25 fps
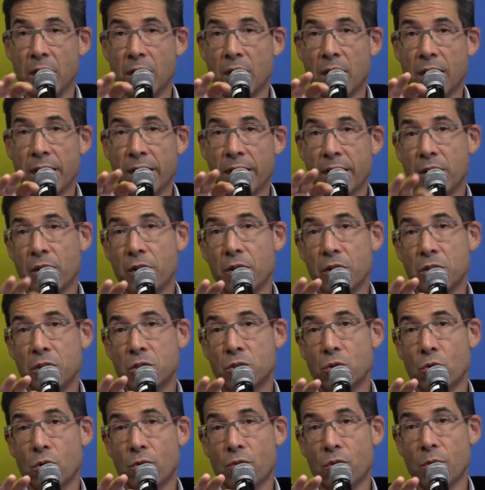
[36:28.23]
Now, I can
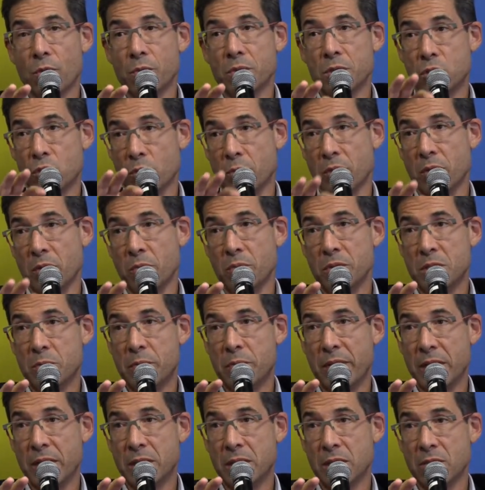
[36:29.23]
only talk from a swimming
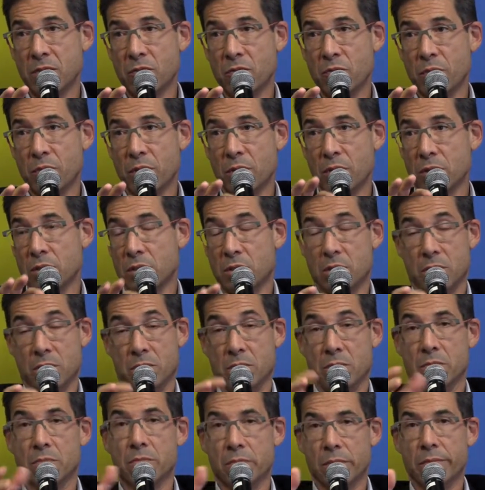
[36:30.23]
perspective
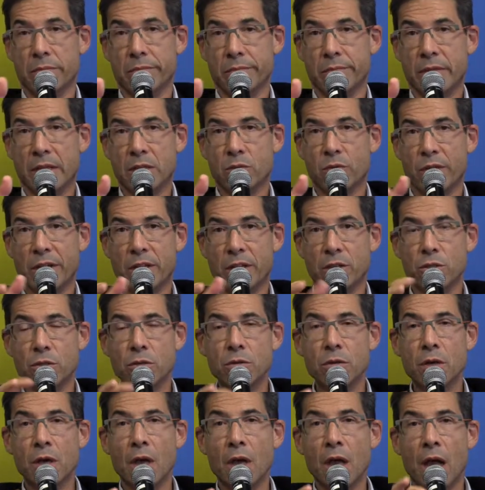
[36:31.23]
because that's what I
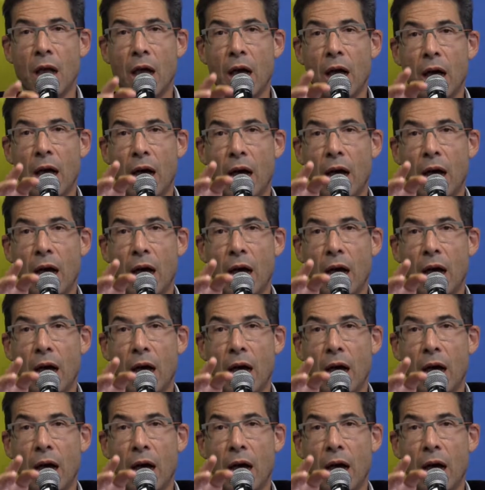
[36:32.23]
do.